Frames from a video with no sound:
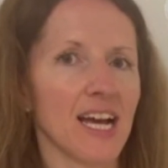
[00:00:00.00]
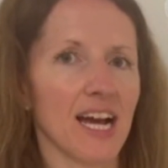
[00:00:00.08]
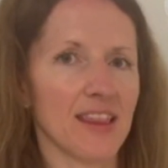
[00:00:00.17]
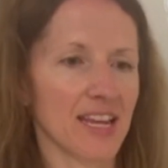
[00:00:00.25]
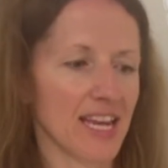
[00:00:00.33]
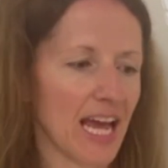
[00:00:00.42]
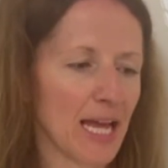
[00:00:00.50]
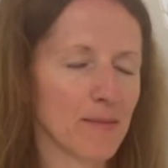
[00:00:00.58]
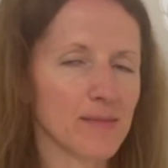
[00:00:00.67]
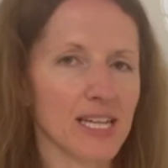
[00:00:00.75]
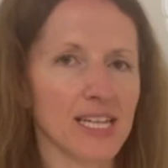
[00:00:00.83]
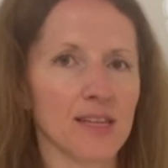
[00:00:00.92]
and the
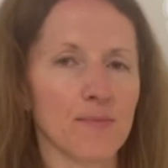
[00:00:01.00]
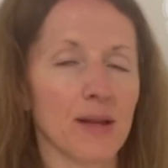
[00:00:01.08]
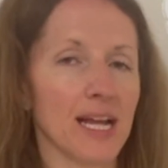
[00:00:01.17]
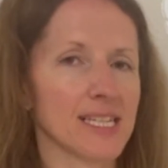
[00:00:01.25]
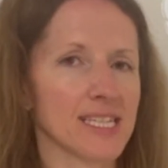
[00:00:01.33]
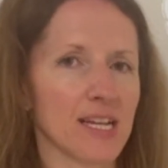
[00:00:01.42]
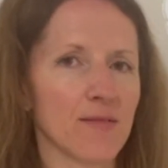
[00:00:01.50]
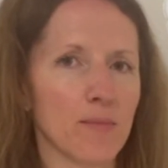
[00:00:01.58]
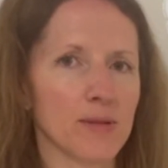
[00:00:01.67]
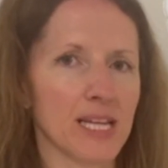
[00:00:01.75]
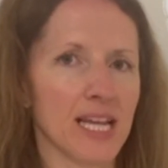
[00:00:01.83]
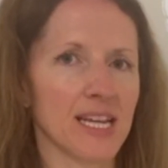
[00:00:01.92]
names and the places they
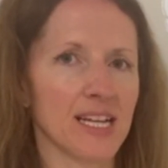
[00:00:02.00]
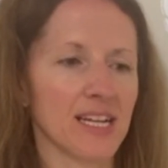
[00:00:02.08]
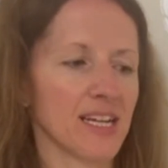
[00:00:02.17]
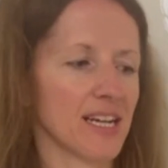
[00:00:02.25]
represent